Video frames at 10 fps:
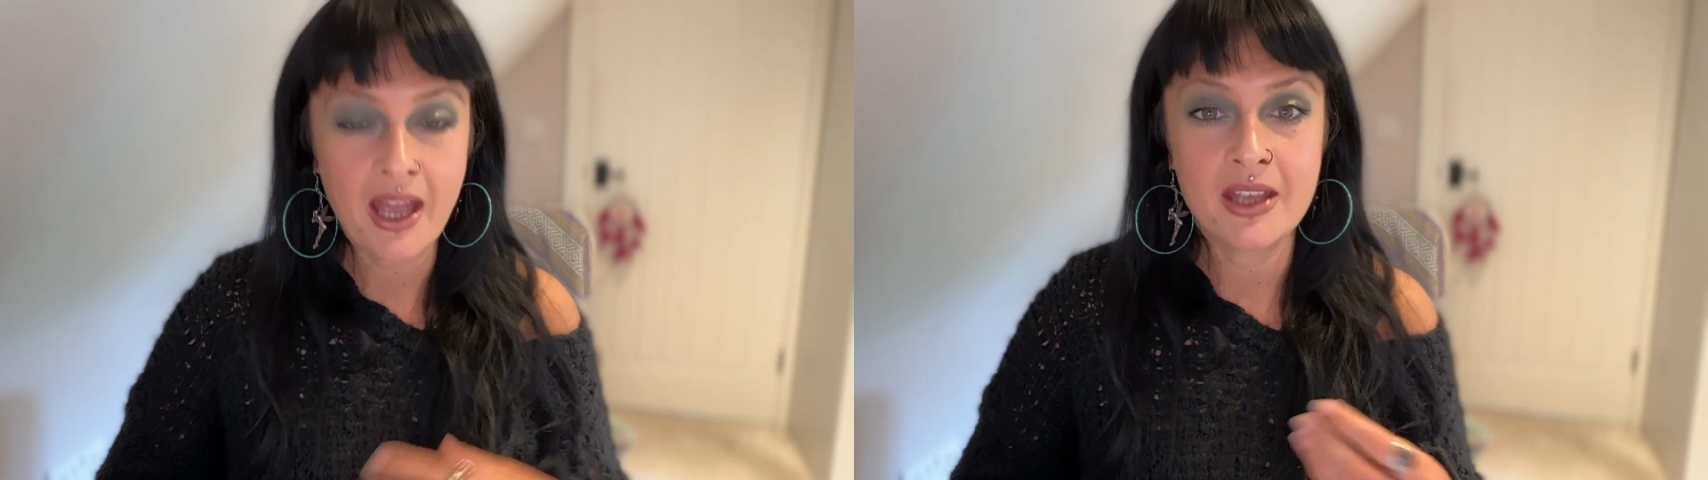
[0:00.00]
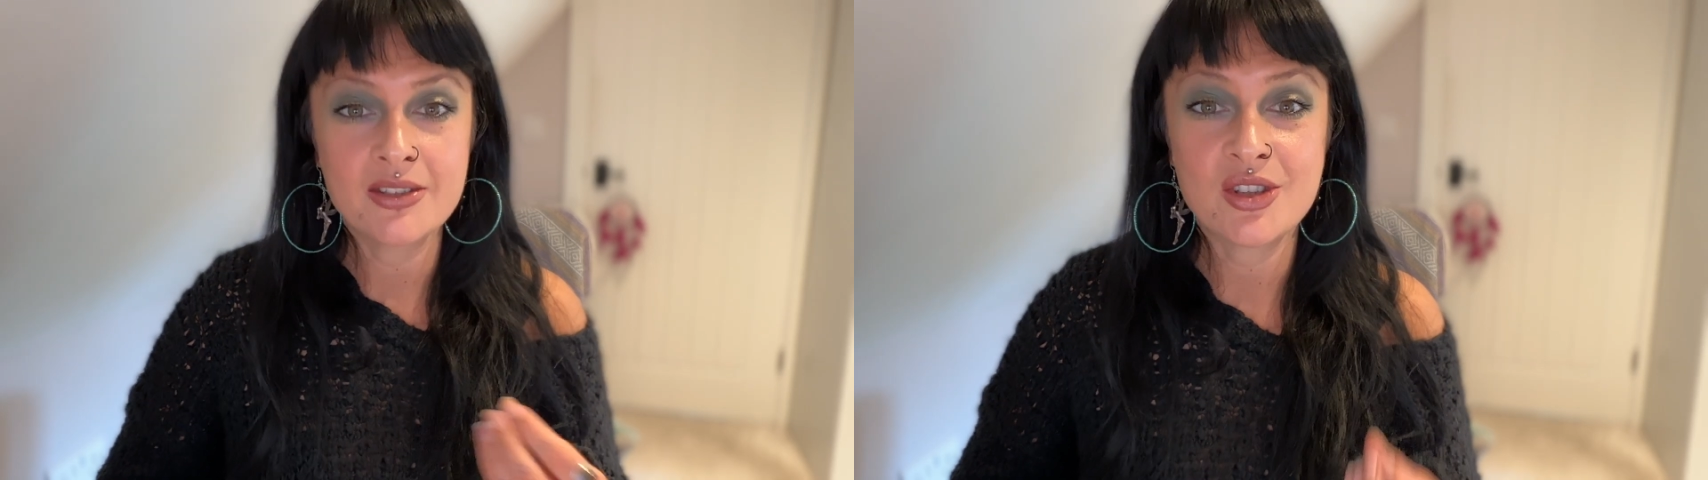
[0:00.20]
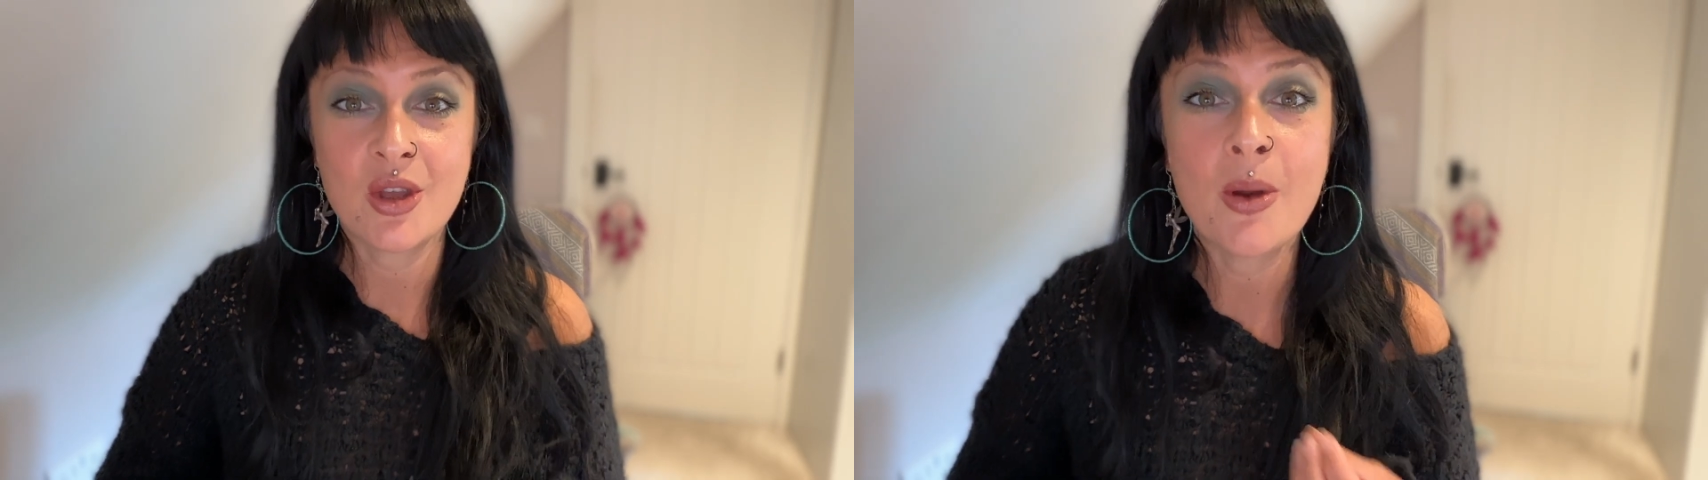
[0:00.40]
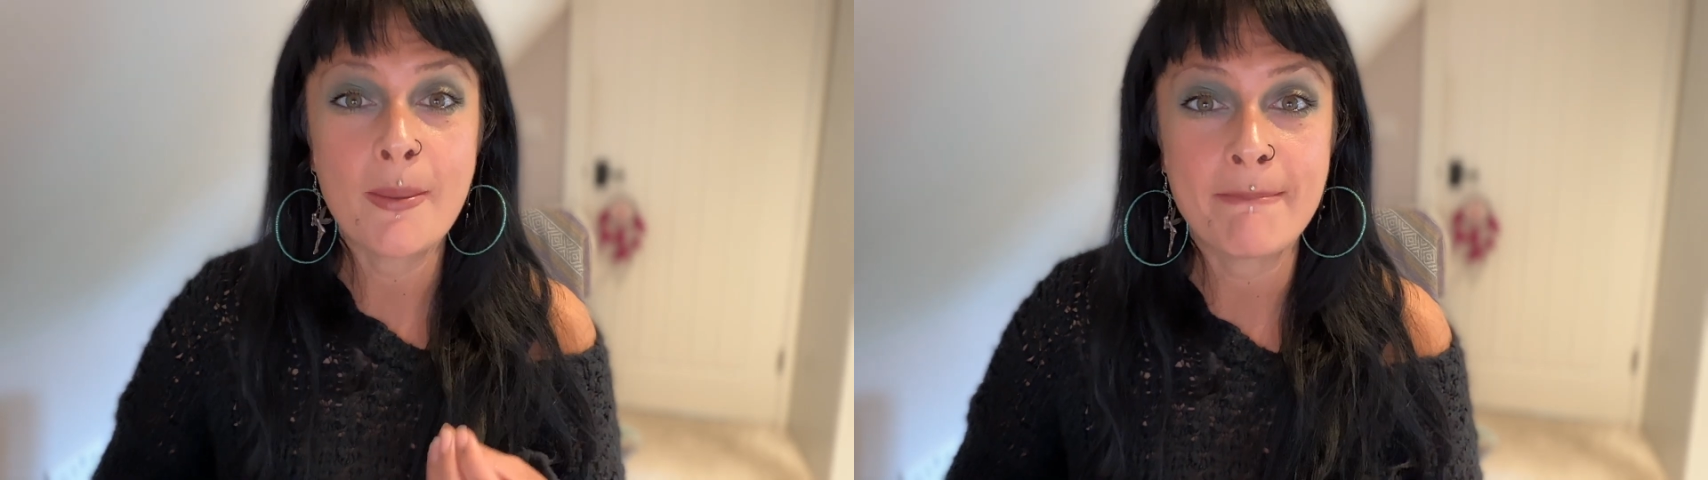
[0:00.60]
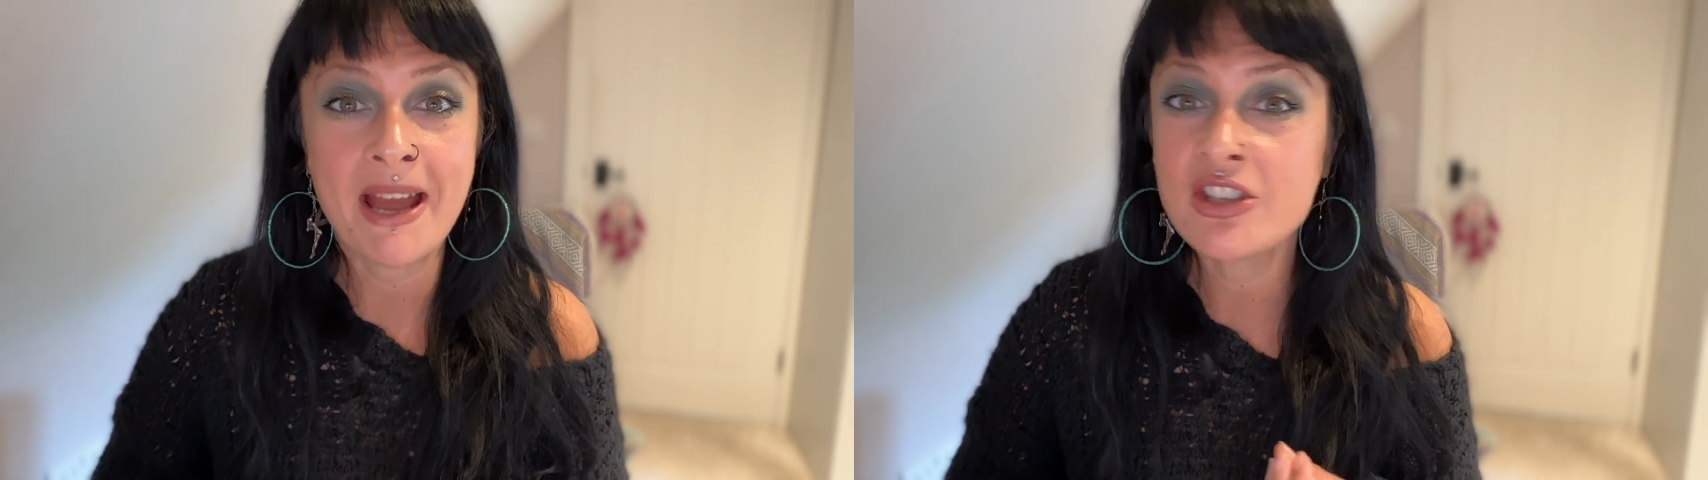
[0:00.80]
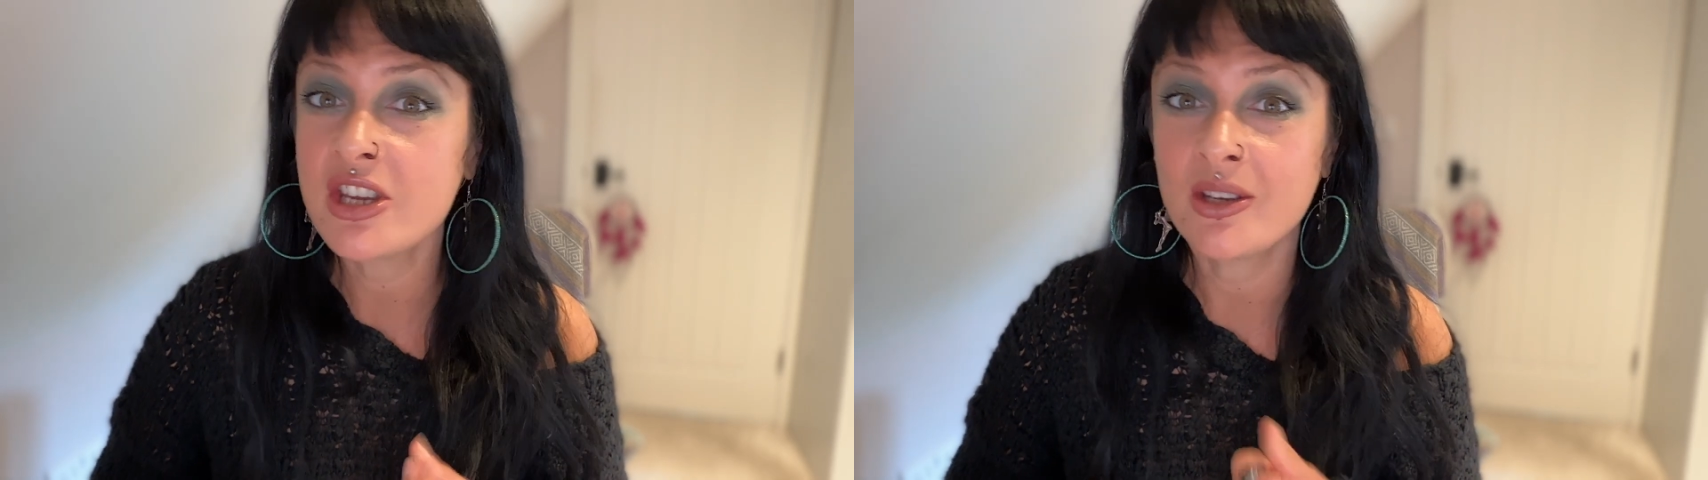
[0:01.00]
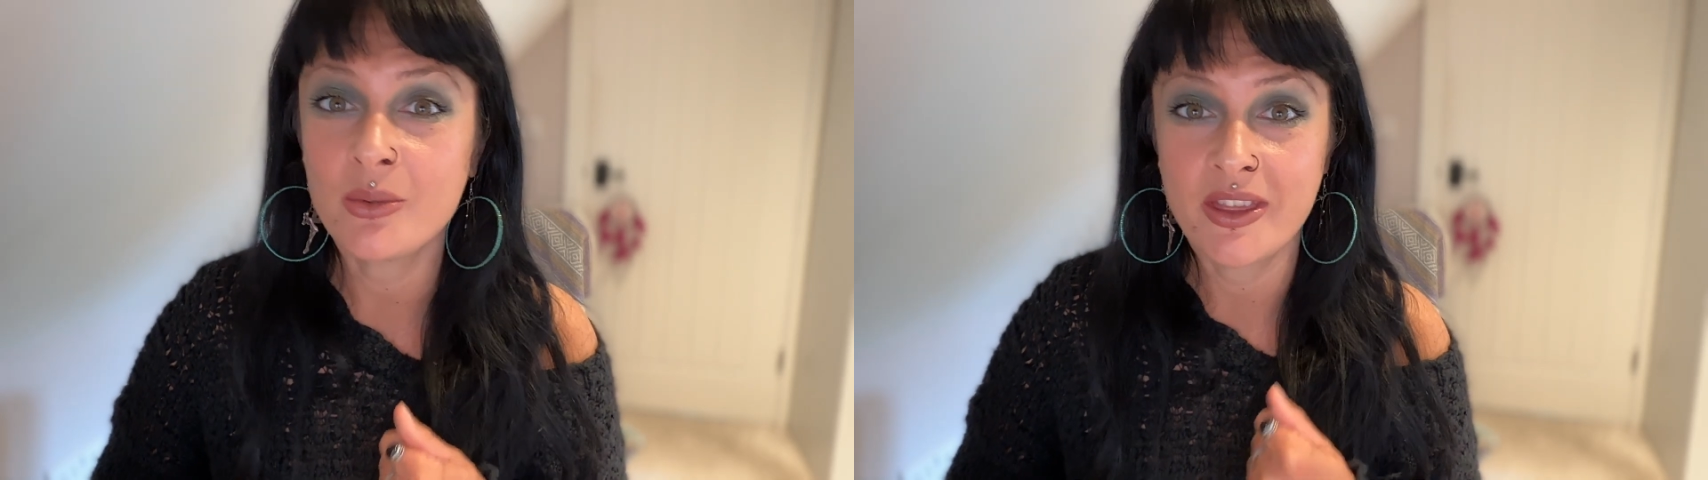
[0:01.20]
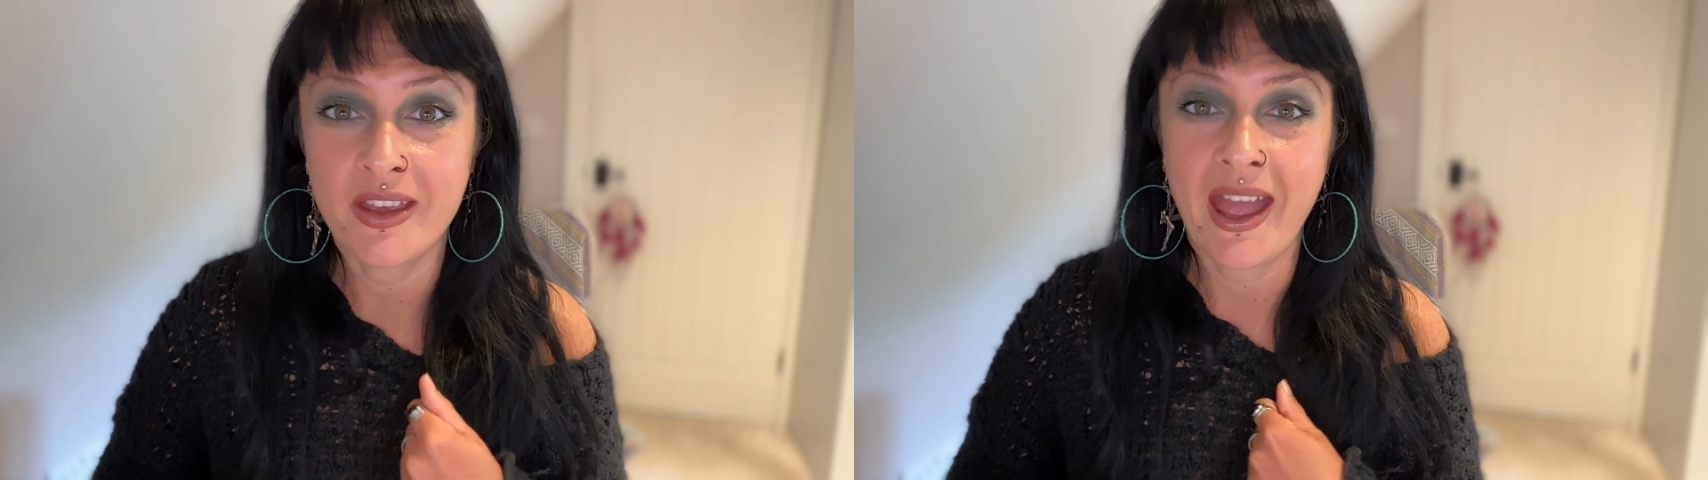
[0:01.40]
So magic with a